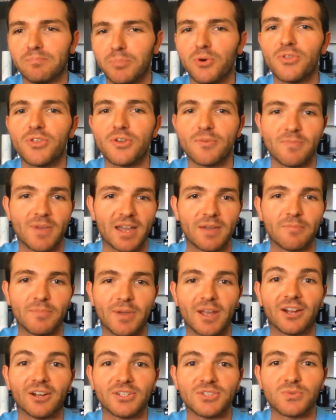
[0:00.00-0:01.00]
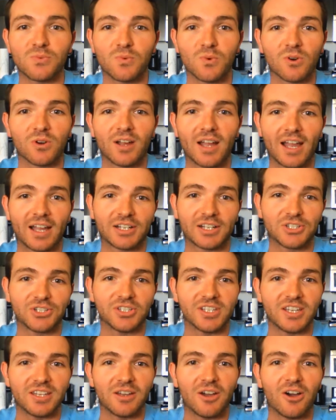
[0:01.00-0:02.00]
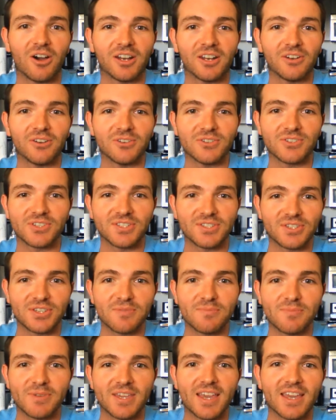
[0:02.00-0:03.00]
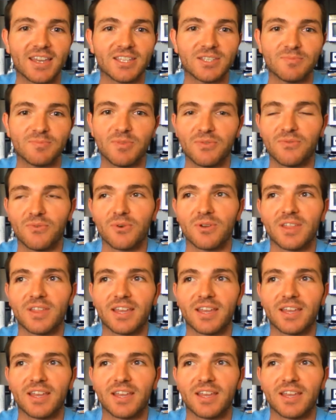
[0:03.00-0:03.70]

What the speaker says: both of my parents were actually auditors and CPAs before